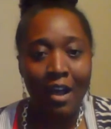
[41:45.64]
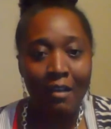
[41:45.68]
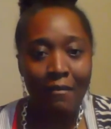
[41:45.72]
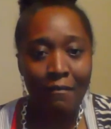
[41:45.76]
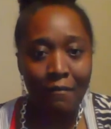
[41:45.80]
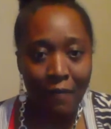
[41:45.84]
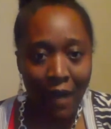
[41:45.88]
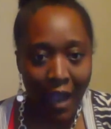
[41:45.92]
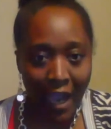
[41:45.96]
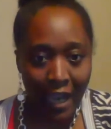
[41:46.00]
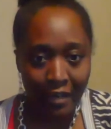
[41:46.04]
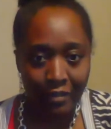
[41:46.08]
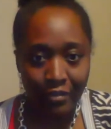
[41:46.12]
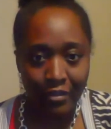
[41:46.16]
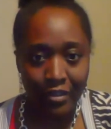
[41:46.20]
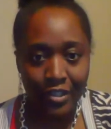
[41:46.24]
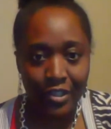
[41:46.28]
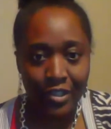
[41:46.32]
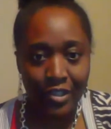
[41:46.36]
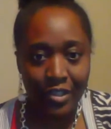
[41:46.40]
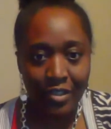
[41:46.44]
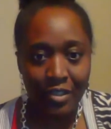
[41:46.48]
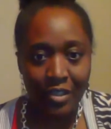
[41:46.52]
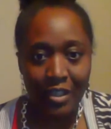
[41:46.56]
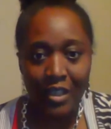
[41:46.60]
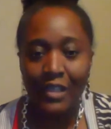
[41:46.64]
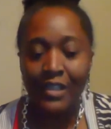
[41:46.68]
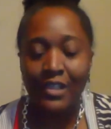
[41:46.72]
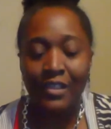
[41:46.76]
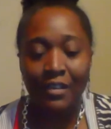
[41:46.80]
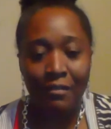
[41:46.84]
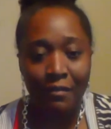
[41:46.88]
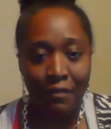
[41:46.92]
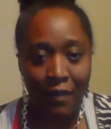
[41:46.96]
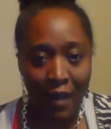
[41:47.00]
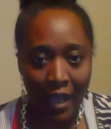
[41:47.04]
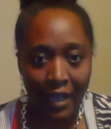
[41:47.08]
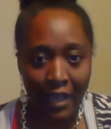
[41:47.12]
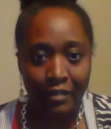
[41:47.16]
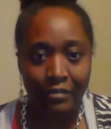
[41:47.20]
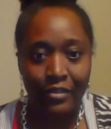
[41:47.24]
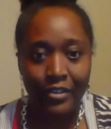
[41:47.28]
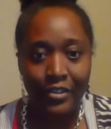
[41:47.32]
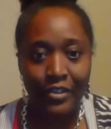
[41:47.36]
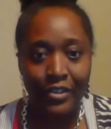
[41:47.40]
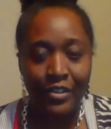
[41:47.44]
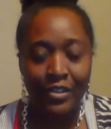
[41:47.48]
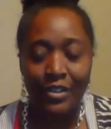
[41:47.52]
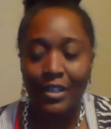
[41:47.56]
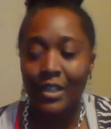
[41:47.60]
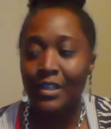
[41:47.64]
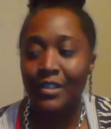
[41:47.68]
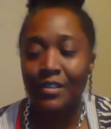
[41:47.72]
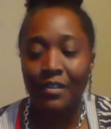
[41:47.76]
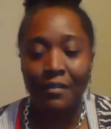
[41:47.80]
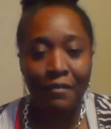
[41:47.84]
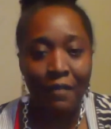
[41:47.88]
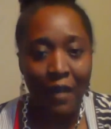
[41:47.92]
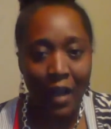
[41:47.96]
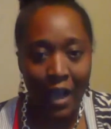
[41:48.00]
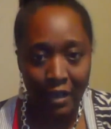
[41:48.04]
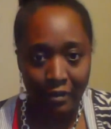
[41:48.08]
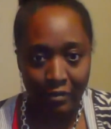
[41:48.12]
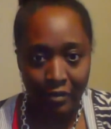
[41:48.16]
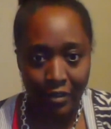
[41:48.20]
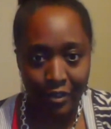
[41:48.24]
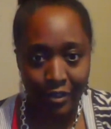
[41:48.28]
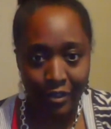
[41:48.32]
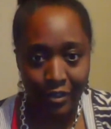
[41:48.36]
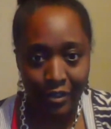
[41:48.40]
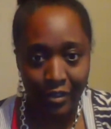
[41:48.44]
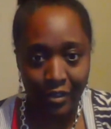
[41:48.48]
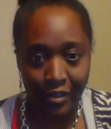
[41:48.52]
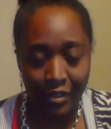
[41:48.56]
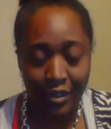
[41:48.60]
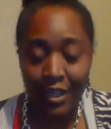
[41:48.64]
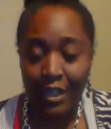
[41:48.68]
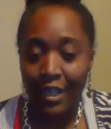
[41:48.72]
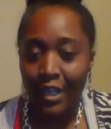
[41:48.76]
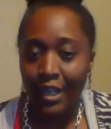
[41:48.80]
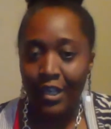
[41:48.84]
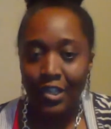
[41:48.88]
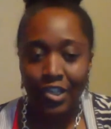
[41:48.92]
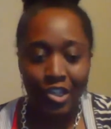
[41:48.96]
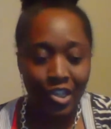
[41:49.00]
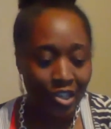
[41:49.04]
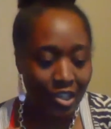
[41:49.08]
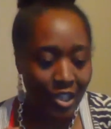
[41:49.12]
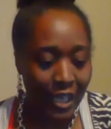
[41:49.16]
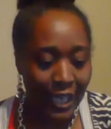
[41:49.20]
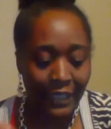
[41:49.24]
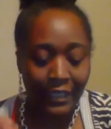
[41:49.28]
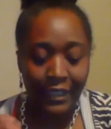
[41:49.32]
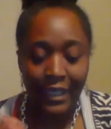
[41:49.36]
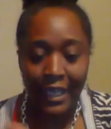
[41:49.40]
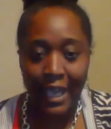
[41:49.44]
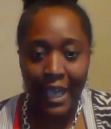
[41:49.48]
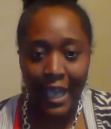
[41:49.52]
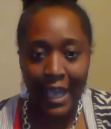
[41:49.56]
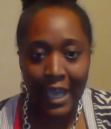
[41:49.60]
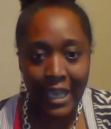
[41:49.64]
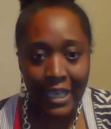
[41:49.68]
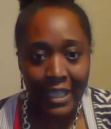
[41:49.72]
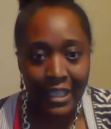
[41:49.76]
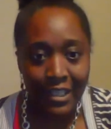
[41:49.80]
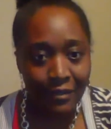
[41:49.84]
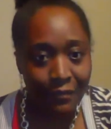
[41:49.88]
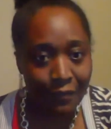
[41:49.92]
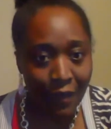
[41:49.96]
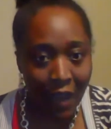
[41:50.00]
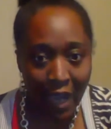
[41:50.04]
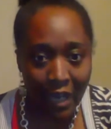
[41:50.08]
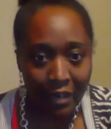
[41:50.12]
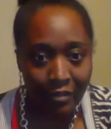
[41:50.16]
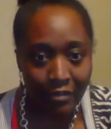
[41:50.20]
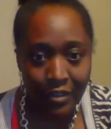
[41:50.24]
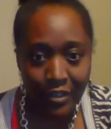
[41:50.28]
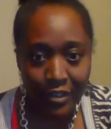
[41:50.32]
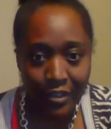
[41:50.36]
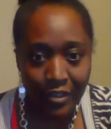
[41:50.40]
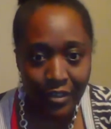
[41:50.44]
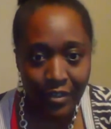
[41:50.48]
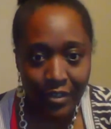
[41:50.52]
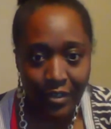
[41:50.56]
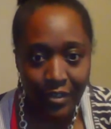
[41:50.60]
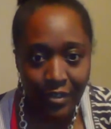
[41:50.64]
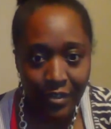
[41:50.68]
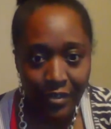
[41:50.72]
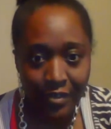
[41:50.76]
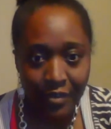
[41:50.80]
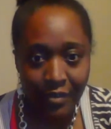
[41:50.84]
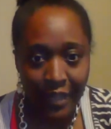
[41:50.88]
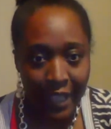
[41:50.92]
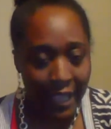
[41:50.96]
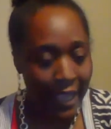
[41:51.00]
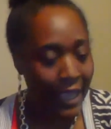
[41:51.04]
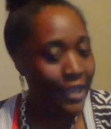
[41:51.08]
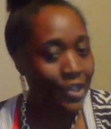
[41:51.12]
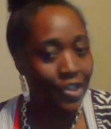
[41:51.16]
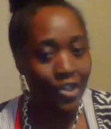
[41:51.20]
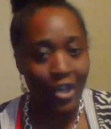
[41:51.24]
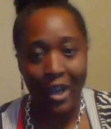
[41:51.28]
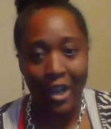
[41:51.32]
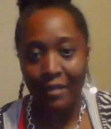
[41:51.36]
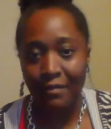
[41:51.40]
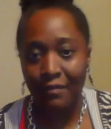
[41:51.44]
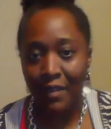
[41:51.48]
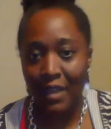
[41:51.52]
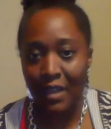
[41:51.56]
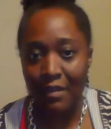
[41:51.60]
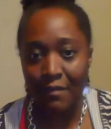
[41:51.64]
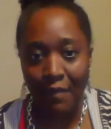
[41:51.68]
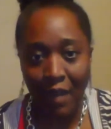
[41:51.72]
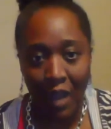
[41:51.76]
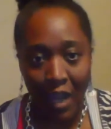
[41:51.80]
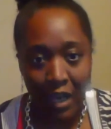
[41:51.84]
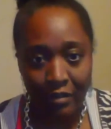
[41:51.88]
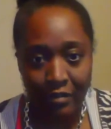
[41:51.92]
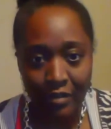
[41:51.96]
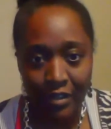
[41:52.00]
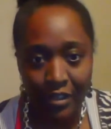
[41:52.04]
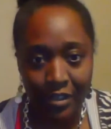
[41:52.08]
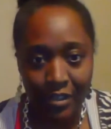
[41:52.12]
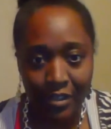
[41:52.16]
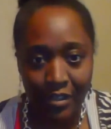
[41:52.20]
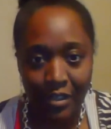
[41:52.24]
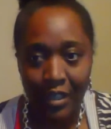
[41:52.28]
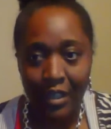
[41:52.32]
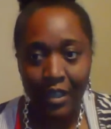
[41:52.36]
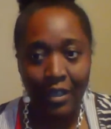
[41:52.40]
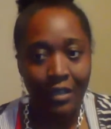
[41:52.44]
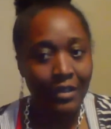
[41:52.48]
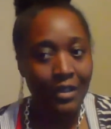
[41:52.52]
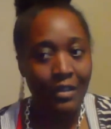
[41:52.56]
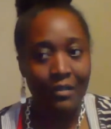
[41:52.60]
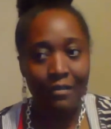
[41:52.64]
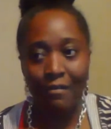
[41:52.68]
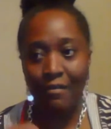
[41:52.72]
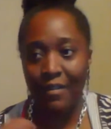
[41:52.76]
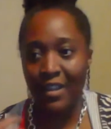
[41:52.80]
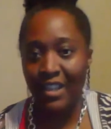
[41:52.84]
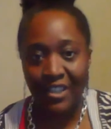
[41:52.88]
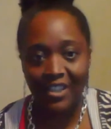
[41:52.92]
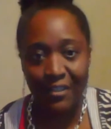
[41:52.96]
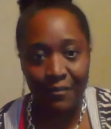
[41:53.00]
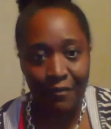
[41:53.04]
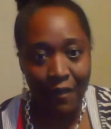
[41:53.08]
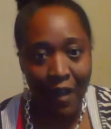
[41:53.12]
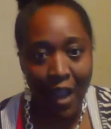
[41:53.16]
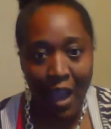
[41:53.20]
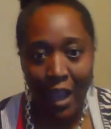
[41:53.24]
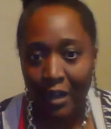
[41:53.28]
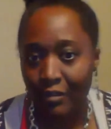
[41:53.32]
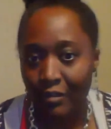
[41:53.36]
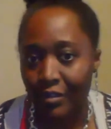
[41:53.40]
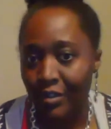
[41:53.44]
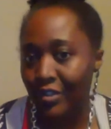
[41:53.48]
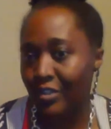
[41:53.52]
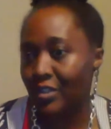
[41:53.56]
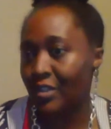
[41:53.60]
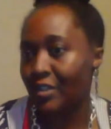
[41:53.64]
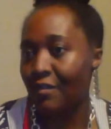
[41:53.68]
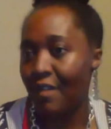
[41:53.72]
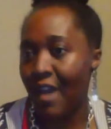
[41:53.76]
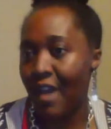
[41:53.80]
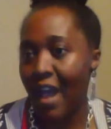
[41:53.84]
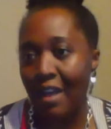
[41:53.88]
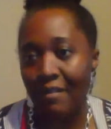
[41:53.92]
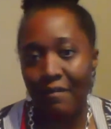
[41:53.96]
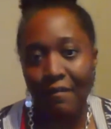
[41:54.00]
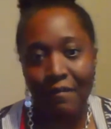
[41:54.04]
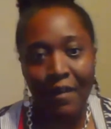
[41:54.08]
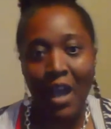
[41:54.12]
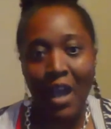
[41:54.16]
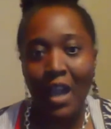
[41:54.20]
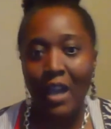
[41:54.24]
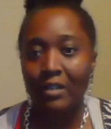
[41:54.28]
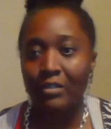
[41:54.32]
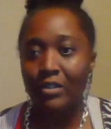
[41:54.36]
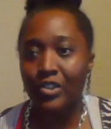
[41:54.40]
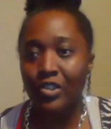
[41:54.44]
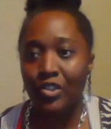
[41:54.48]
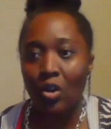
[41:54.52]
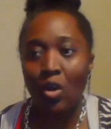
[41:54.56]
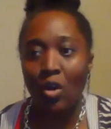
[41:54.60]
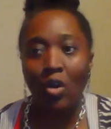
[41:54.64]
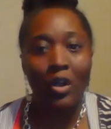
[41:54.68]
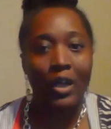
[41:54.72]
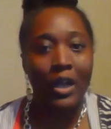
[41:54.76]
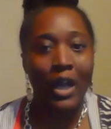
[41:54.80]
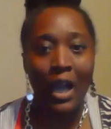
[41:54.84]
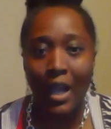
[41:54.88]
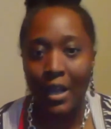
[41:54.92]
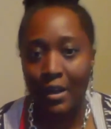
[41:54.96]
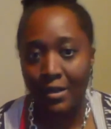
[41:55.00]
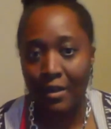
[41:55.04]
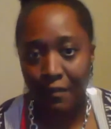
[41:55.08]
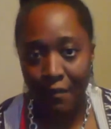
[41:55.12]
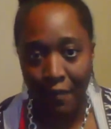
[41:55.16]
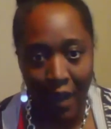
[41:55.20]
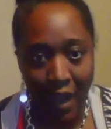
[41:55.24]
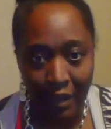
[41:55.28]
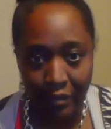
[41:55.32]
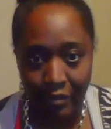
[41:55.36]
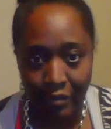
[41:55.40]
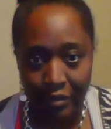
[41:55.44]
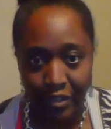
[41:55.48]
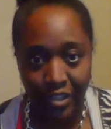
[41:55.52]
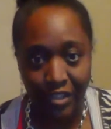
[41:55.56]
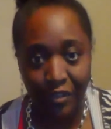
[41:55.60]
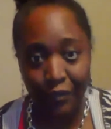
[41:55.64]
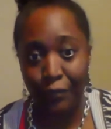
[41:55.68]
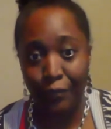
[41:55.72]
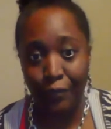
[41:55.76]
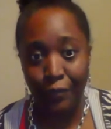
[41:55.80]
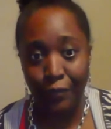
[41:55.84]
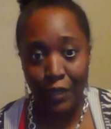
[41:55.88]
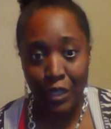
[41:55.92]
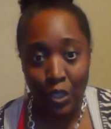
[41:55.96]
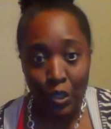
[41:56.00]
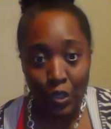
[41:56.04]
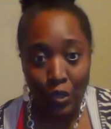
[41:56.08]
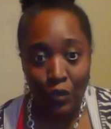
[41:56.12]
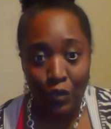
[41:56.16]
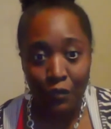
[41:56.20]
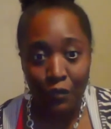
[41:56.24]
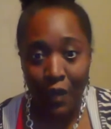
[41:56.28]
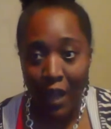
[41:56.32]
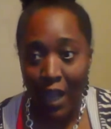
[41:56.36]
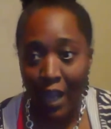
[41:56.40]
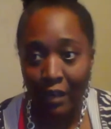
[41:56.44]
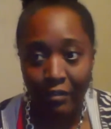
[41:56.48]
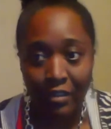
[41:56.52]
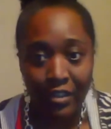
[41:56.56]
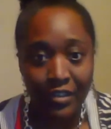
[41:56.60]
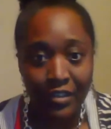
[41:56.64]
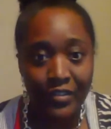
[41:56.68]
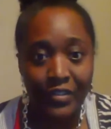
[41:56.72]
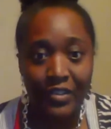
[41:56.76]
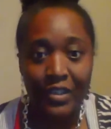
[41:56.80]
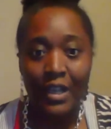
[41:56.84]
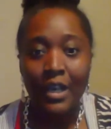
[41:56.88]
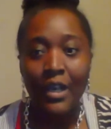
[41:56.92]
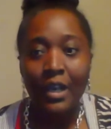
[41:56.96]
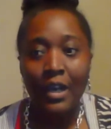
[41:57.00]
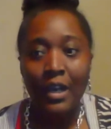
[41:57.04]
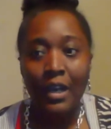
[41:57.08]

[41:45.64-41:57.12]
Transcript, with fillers: A virus is a virus is a virus. Just like the AIDS virus, the HIV virus, the this virus, the that virus, all kind of virus, the flu virus.